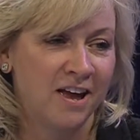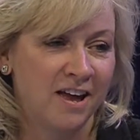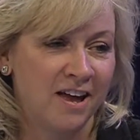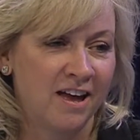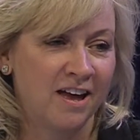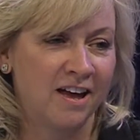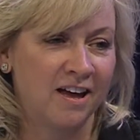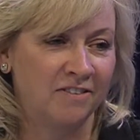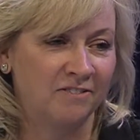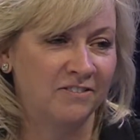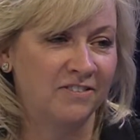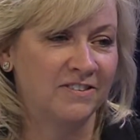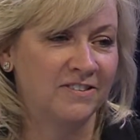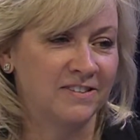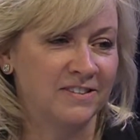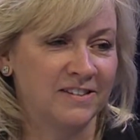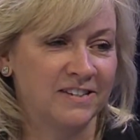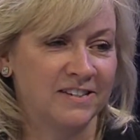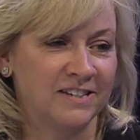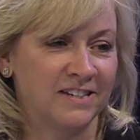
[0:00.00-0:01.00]
and for us, we
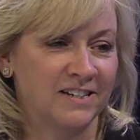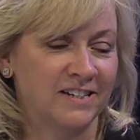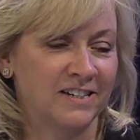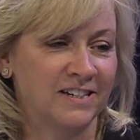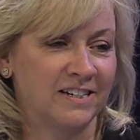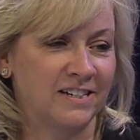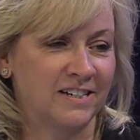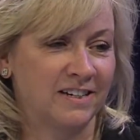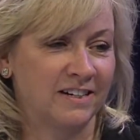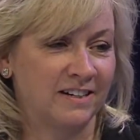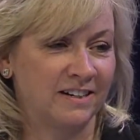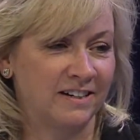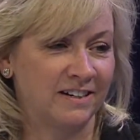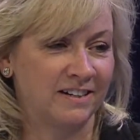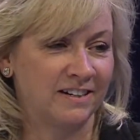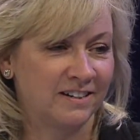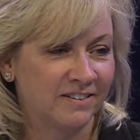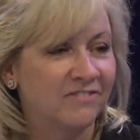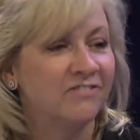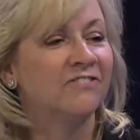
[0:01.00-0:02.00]
get to see colleagues
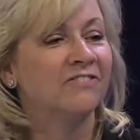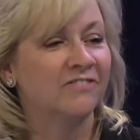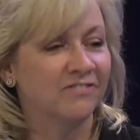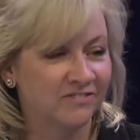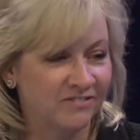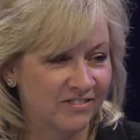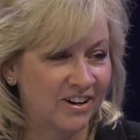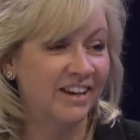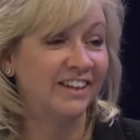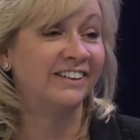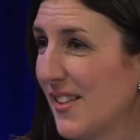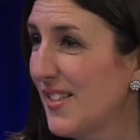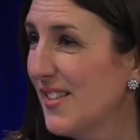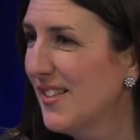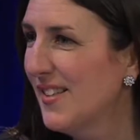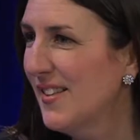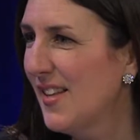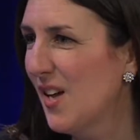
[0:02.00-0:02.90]
that got reelected right.